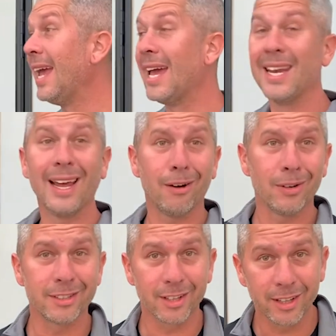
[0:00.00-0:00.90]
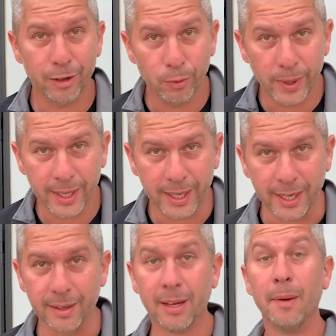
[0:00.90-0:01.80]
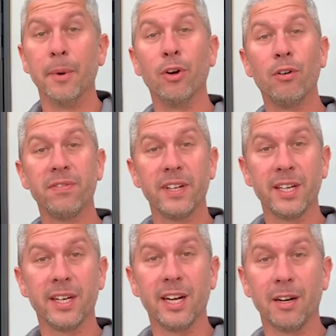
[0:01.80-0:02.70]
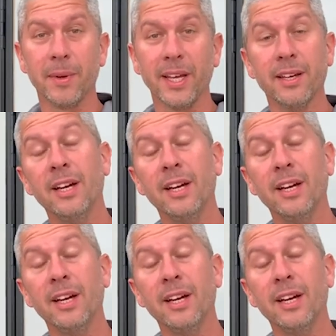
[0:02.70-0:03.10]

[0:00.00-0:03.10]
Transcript: and now it's a little windy, but hopefully you can hear me.